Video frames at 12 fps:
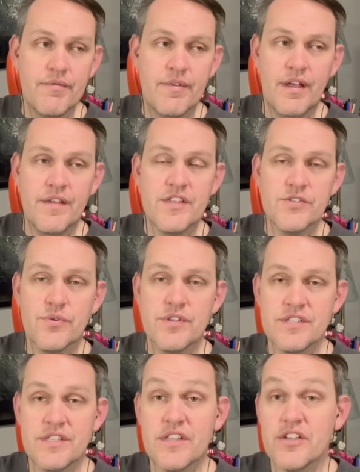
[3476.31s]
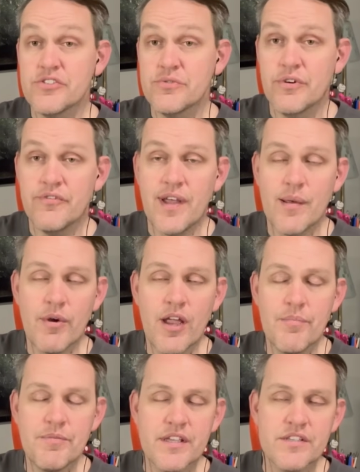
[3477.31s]
Uh, this was industrial fiber
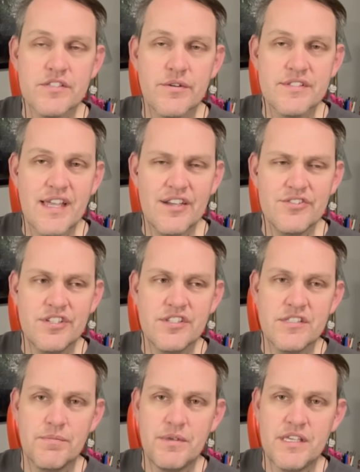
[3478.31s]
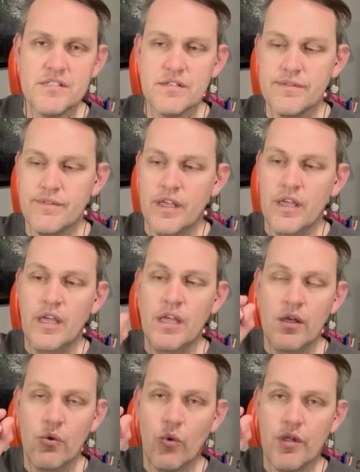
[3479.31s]
optics, so it's actually just a piece of
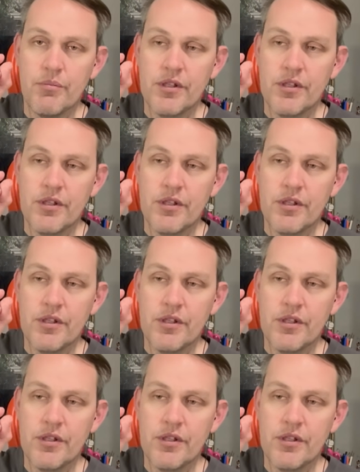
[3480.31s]
one